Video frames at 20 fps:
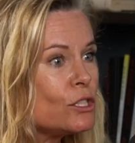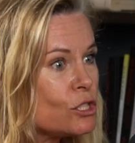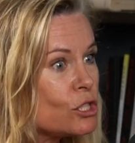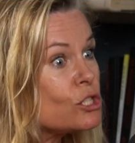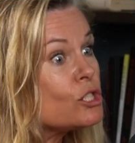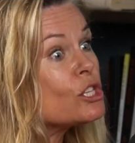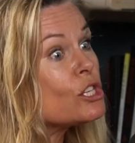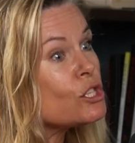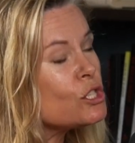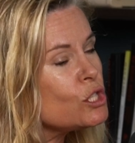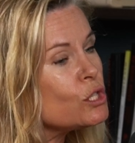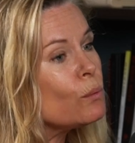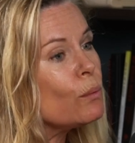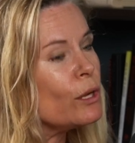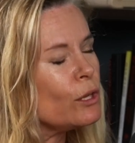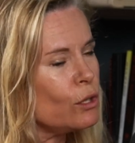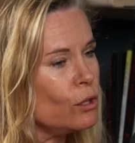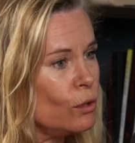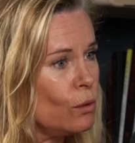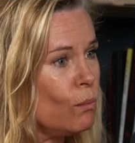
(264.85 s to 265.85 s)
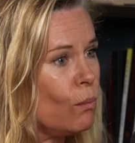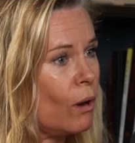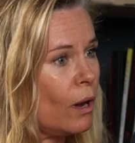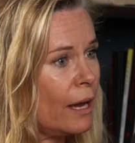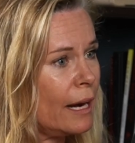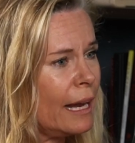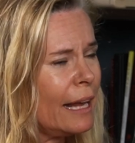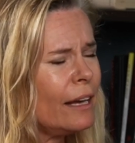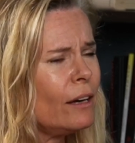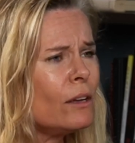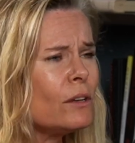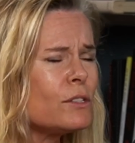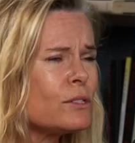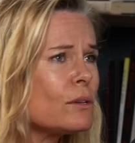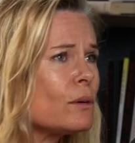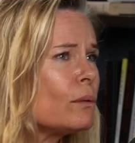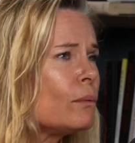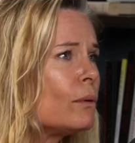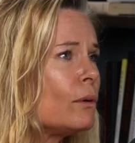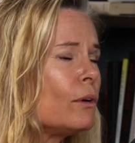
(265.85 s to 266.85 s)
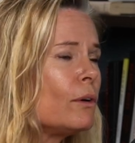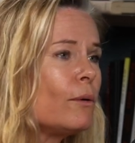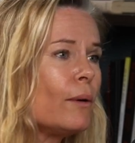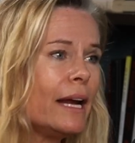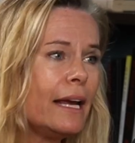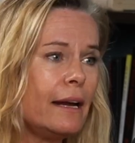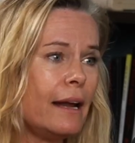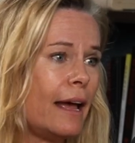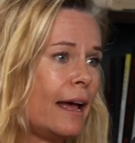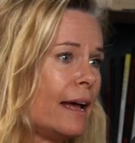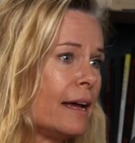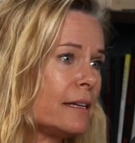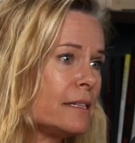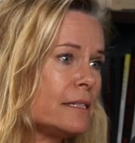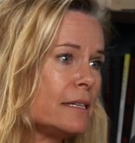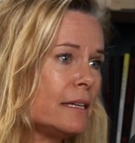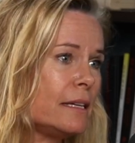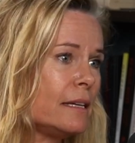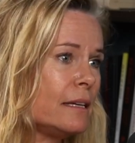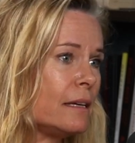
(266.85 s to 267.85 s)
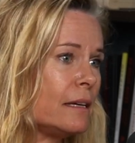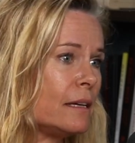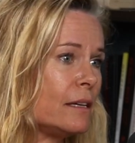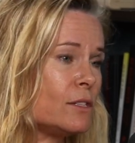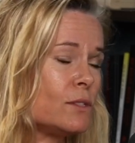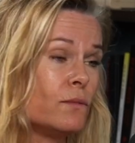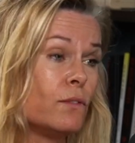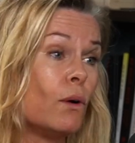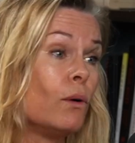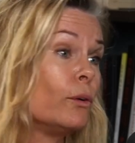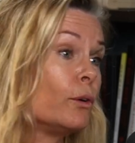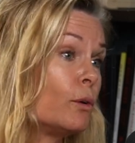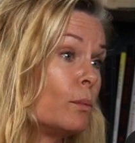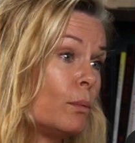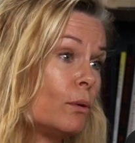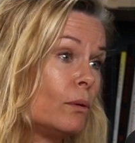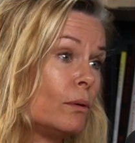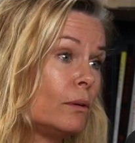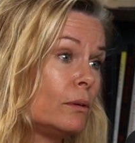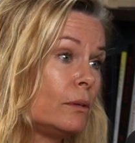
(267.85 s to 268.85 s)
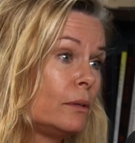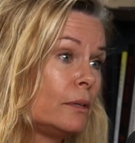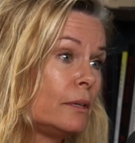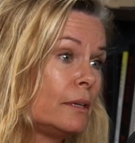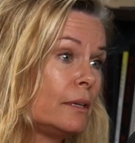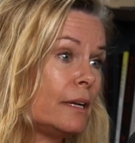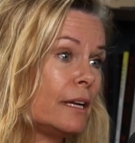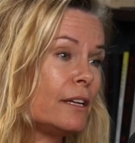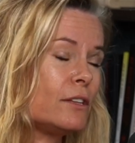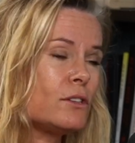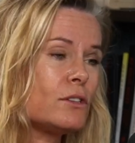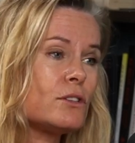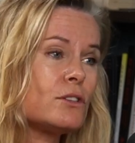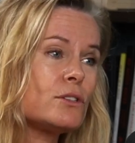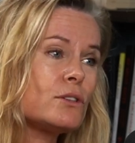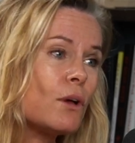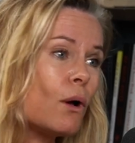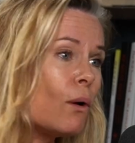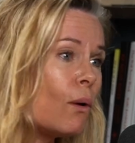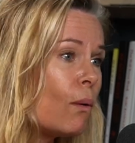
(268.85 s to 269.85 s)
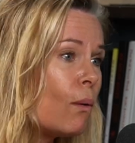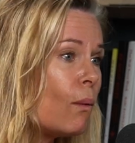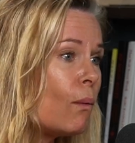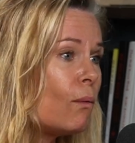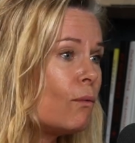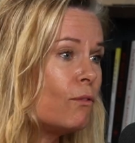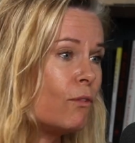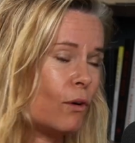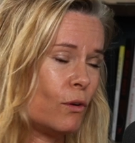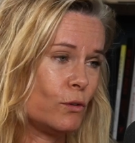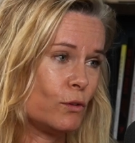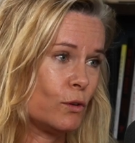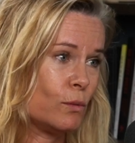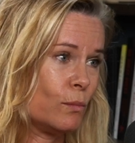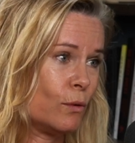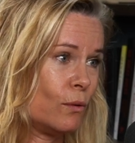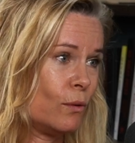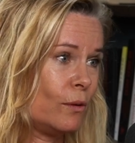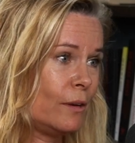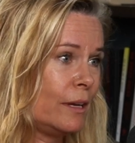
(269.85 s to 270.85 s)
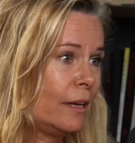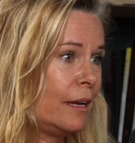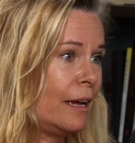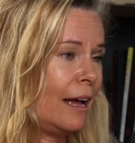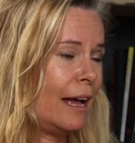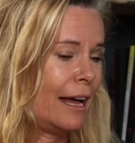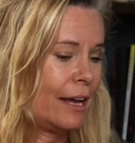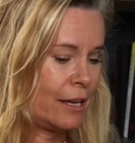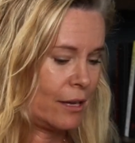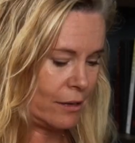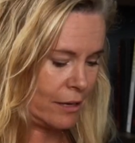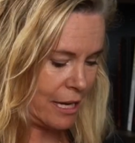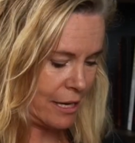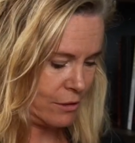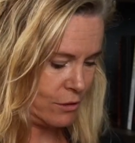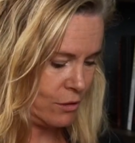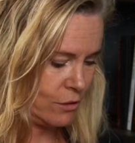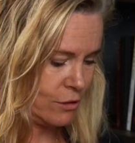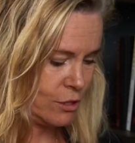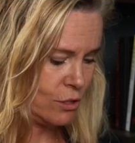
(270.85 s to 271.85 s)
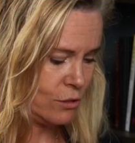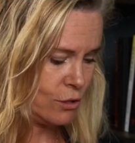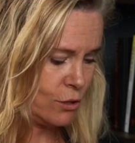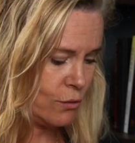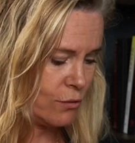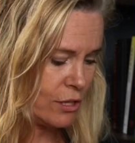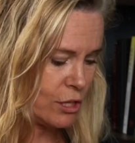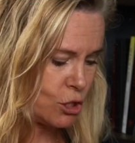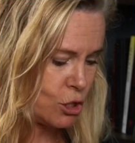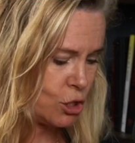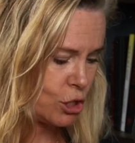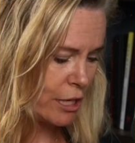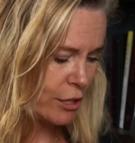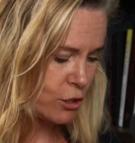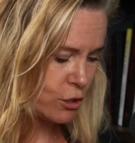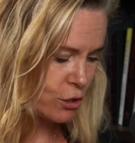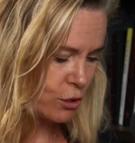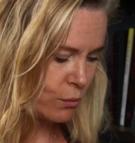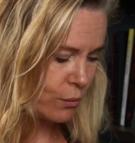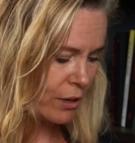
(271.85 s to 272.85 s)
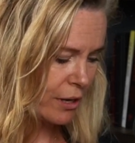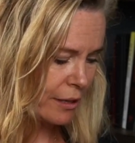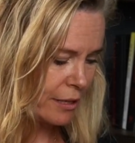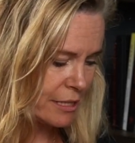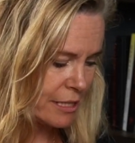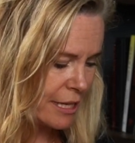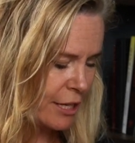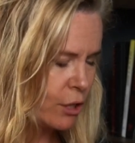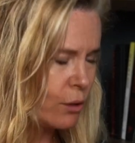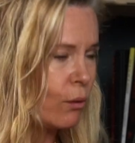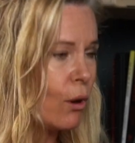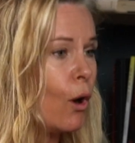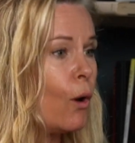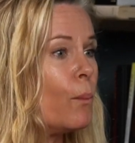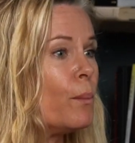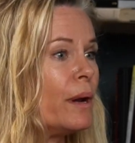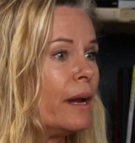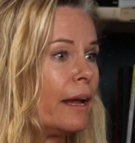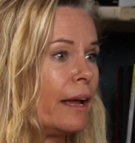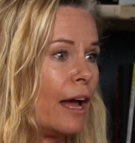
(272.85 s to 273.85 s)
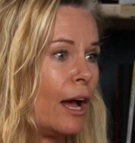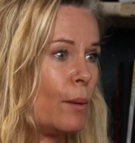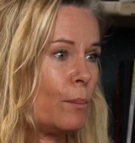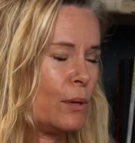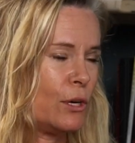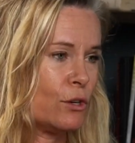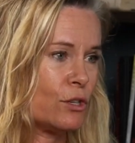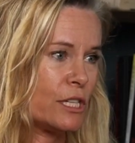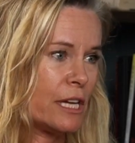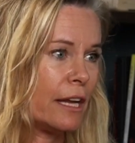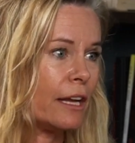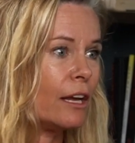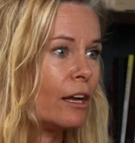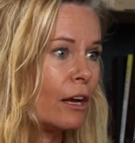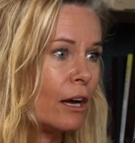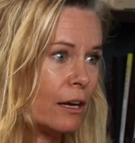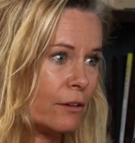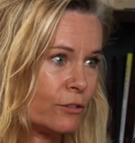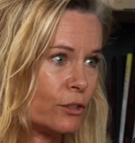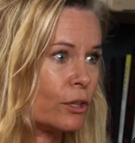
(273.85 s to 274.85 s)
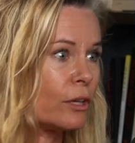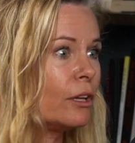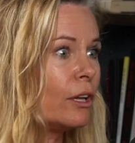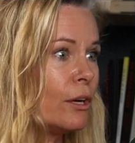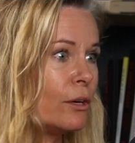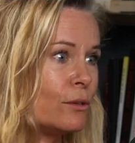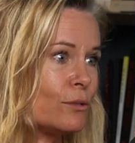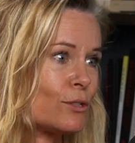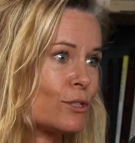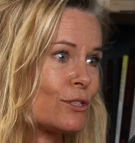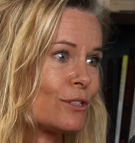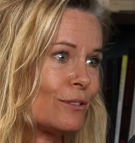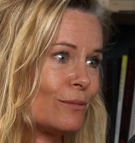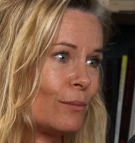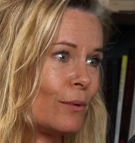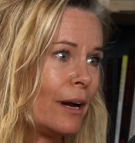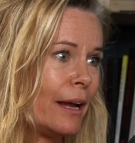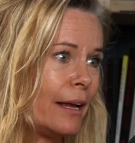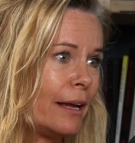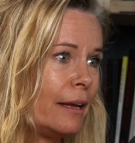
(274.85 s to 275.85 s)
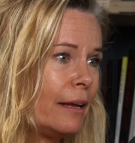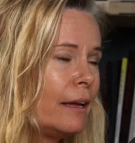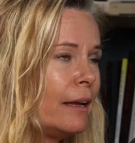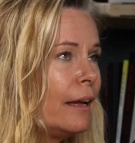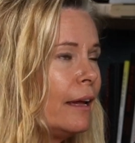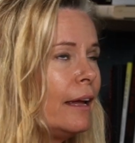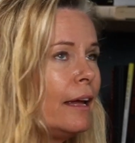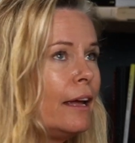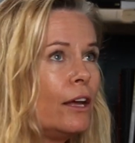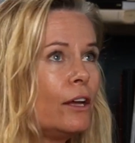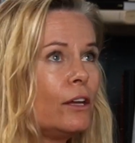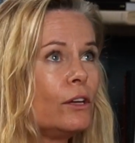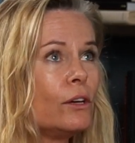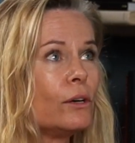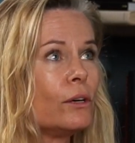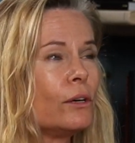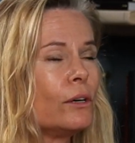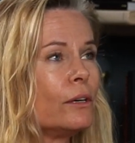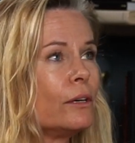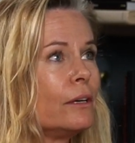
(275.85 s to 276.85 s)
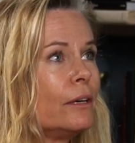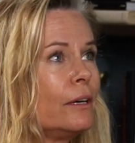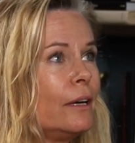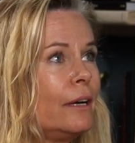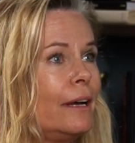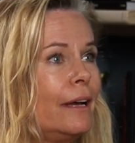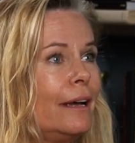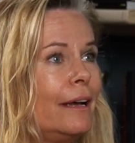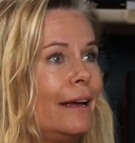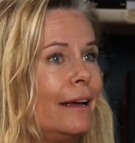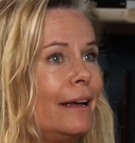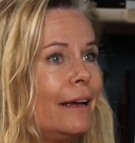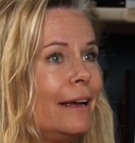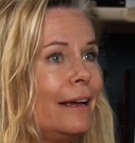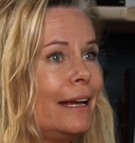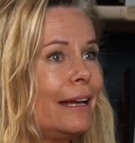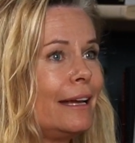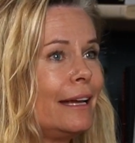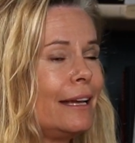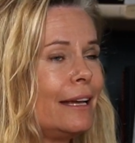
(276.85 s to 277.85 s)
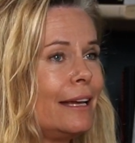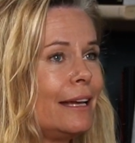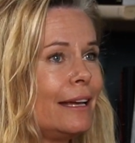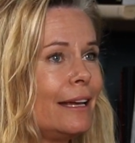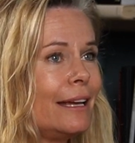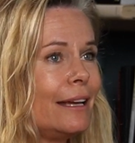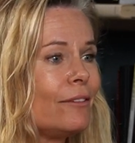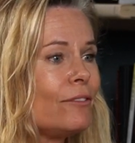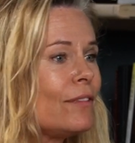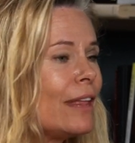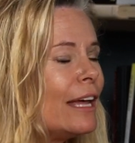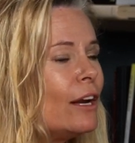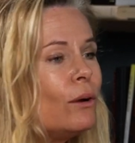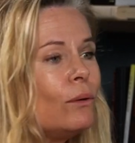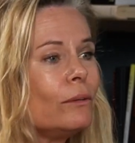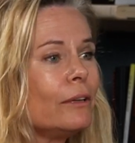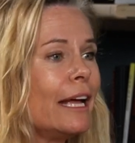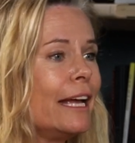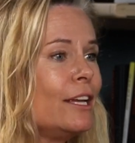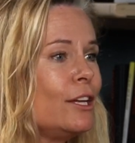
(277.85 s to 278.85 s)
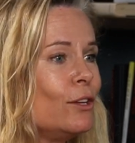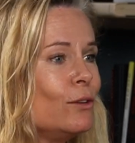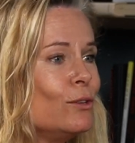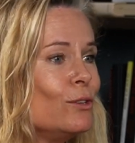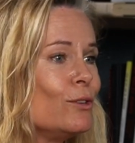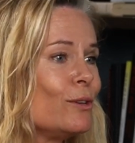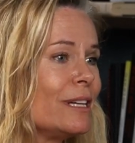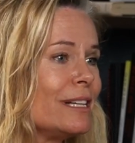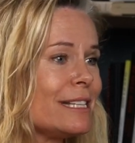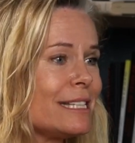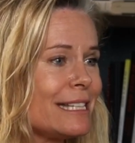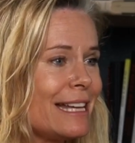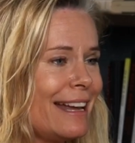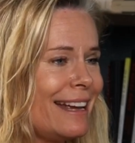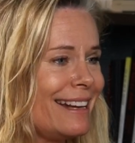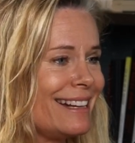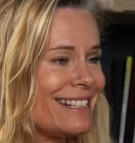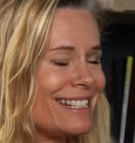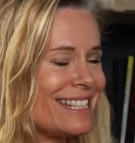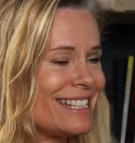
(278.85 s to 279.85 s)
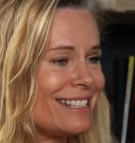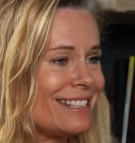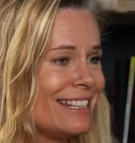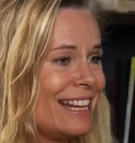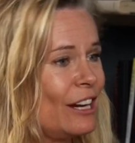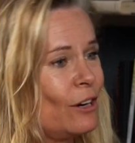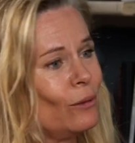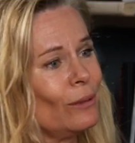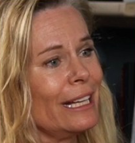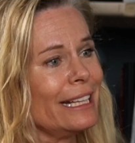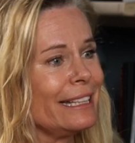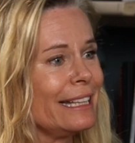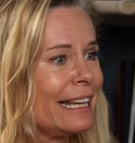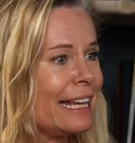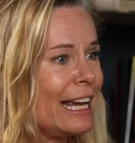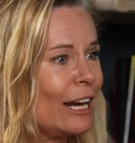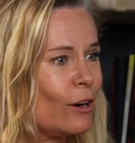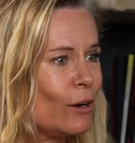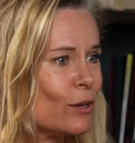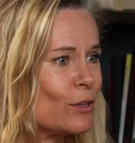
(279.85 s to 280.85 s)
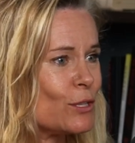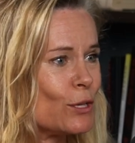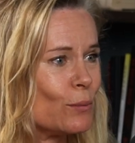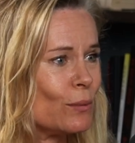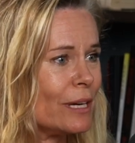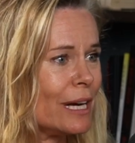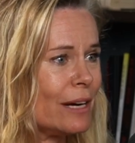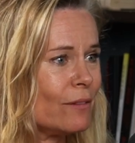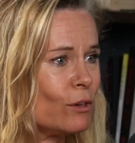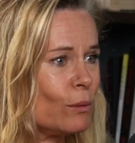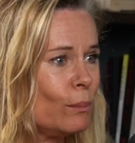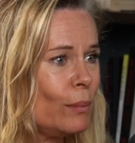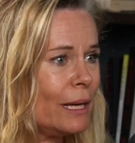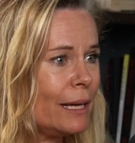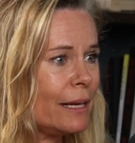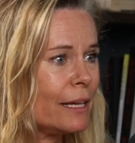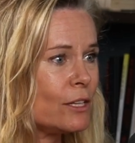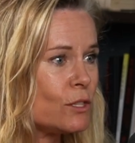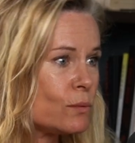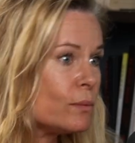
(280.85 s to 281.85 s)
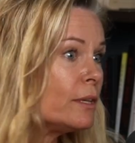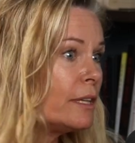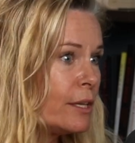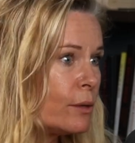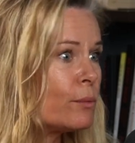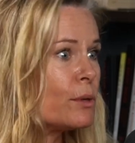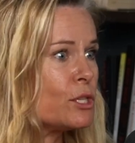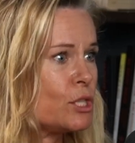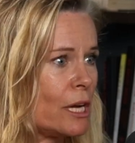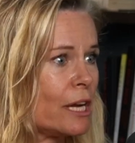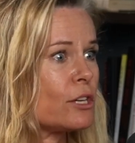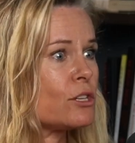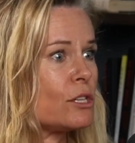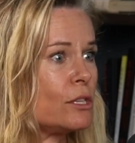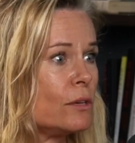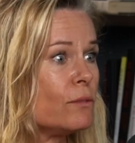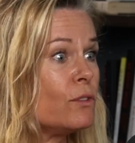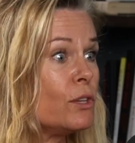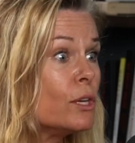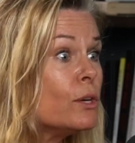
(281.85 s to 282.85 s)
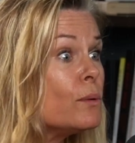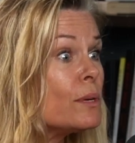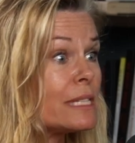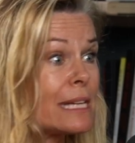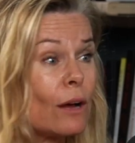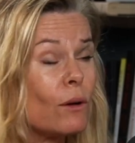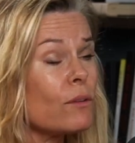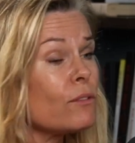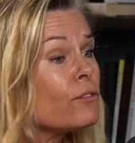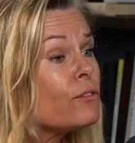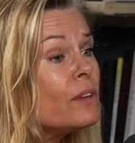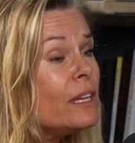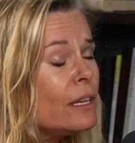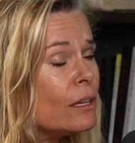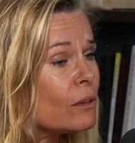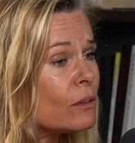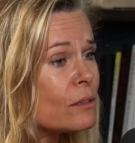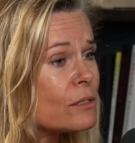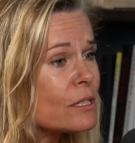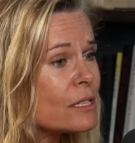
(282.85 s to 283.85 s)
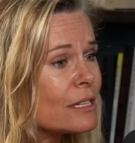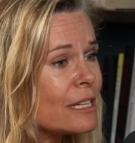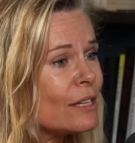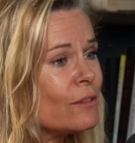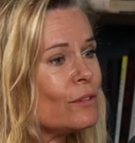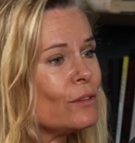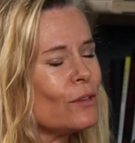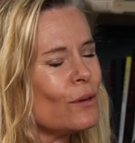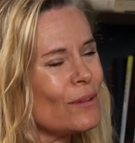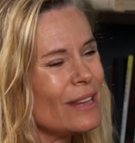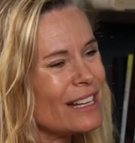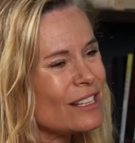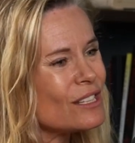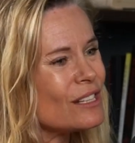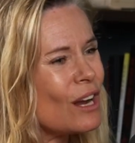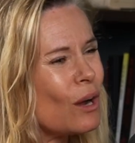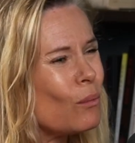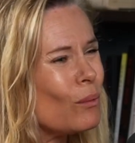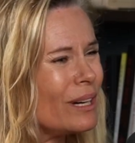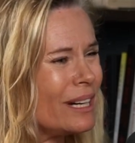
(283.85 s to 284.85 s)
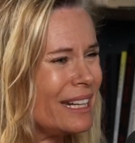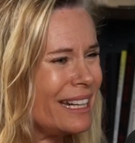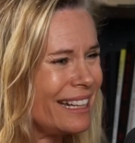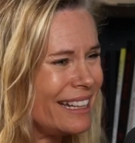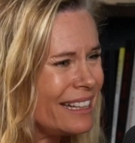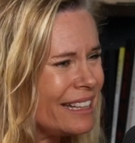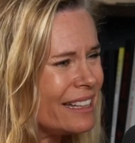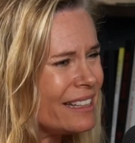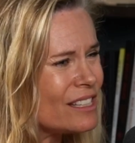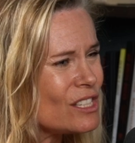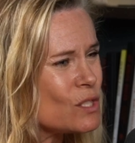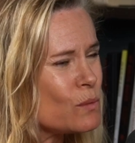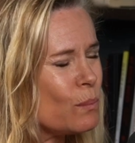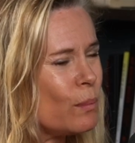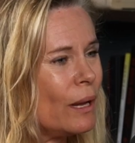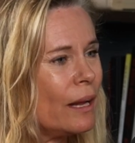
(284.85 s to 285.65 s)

To just do what you want. And also, great acting is vulnerable. It's so vulnerable. I do this gesture where it's like you're opening up and you're taking off your clothes, right? If they don't like you, you can say they don't like the character or whatever, but it's really a rejection of you is how it feels, even though that's not what it is.